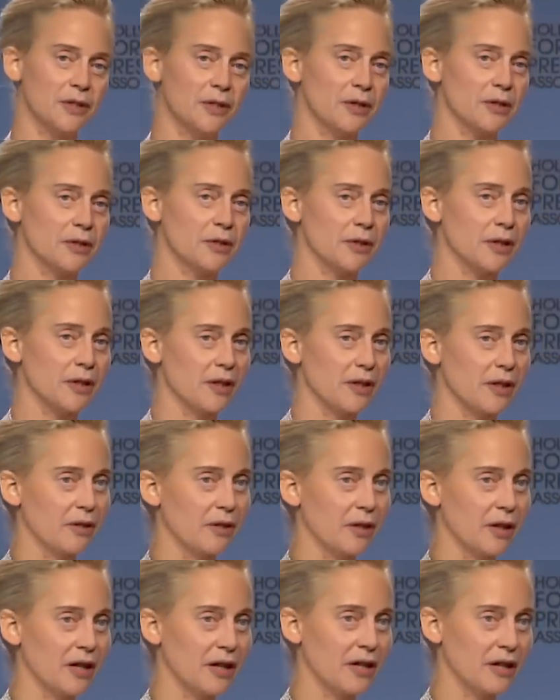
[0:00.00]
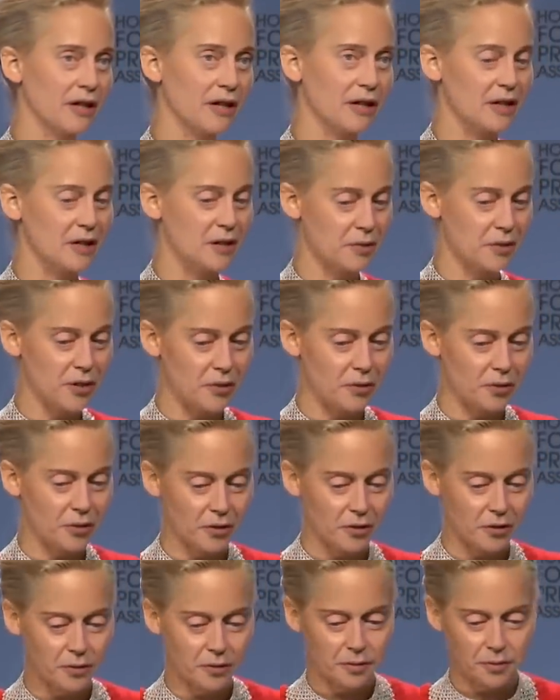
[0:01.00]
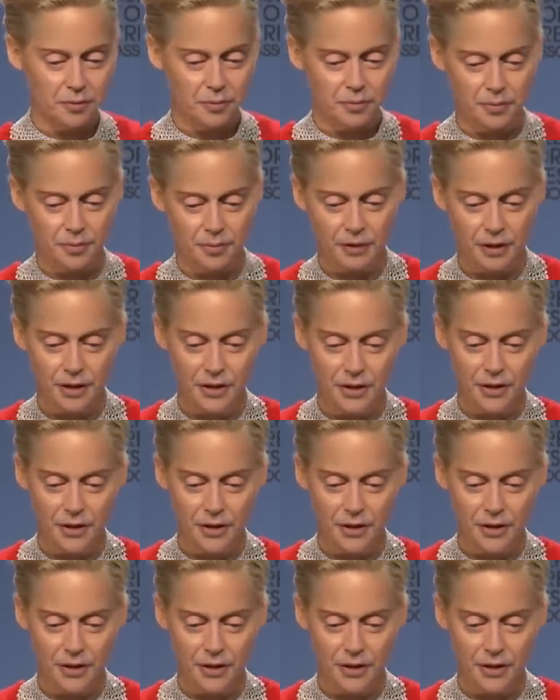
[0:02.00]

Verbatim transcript: who knows when you're going to run into these people. You